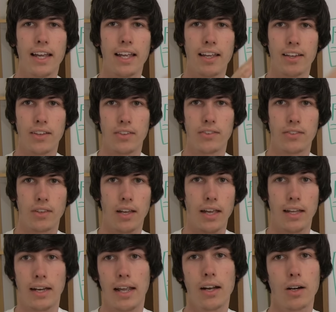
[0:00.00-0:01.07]
is
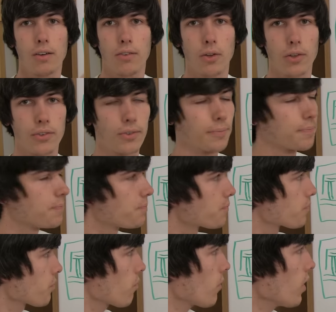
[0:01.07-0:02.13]
at intervals.
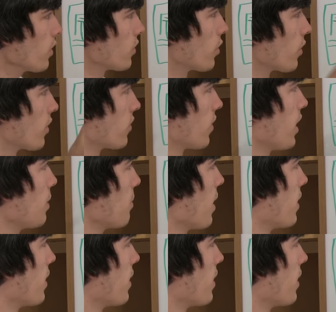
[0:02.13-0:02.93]
So the same